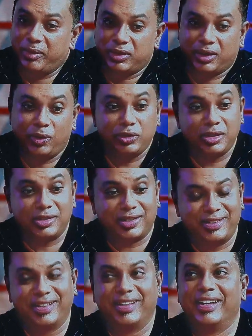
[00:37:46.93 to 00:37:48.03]
Because like,
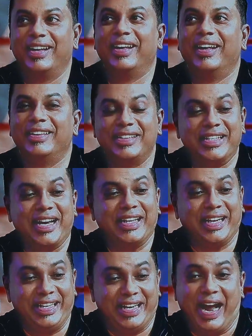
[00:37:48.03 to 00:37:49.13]
this is the guy
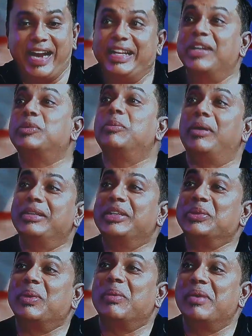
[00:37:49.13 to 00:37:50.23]
that died. This
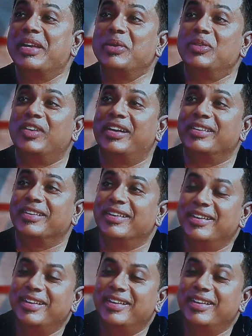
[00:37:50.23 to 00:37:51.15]
is what make it go viral.